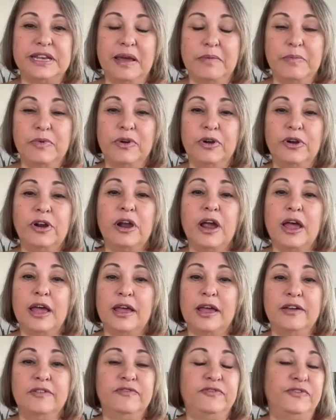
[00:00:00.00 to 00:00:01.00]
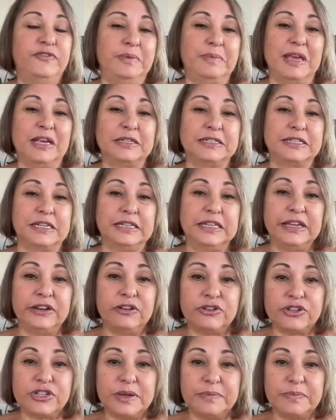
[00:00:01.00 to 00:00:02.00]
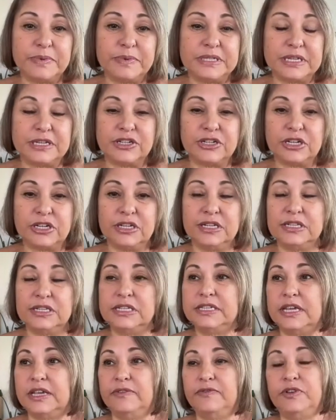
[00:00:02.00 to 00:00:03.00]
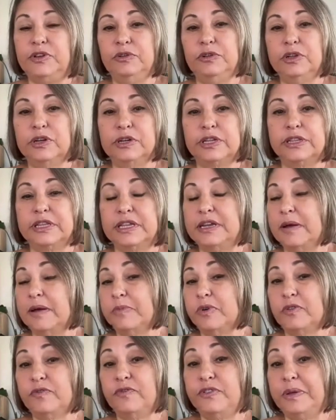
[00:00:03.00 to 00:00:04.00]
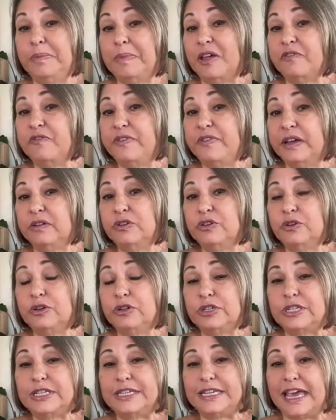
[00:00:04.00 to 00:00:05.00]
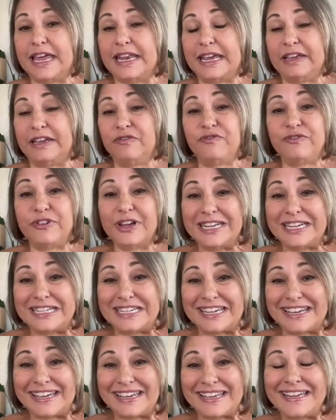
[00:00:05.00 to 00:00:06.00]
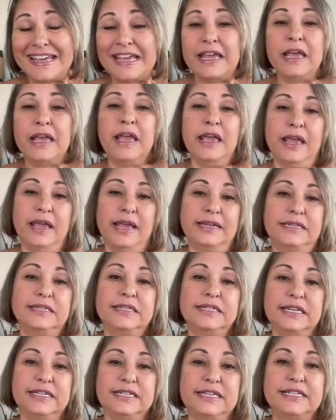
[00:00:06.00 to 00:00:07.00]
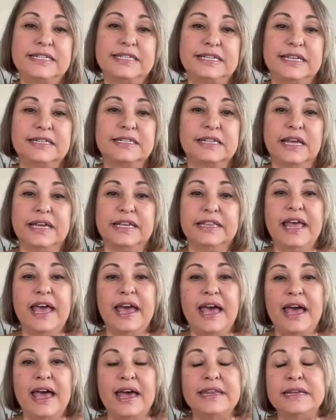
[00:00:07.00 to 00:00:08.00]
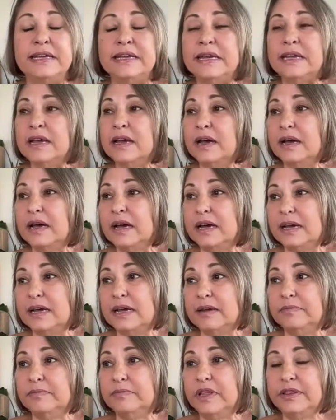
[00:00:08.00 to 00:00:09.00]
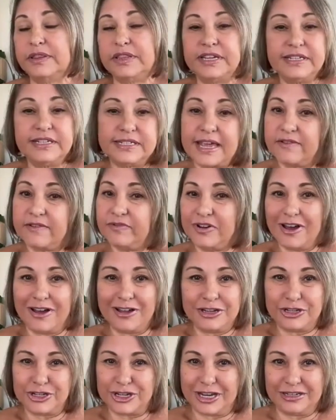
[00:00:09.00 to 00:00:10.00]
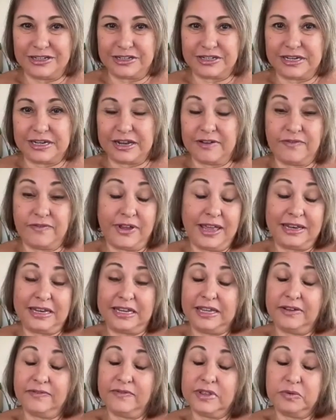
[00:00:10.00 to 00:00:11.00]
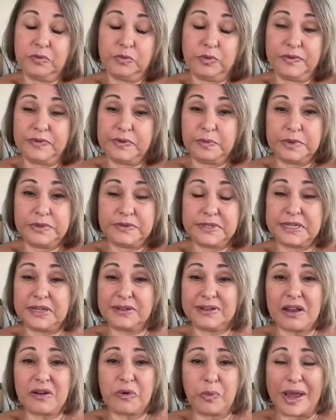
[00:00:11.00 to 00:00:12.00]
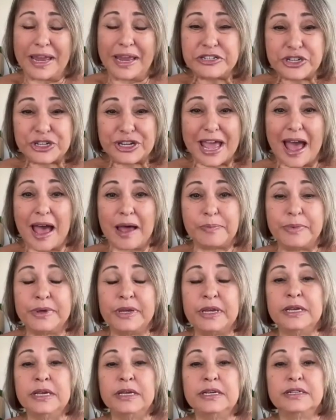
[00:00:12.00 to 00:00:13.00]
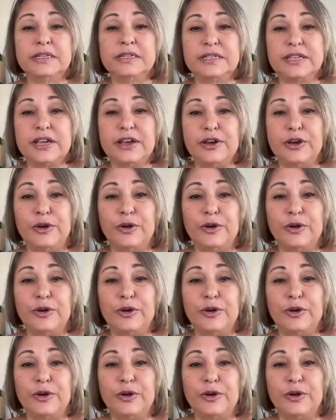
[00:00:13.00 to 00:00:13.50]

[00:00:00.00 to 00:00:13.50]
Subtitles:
number of females in leadership positions, if you look at the number of female founders getting funded, and statistics like that, things have not changed enough. And even we've still got a wage gap. So,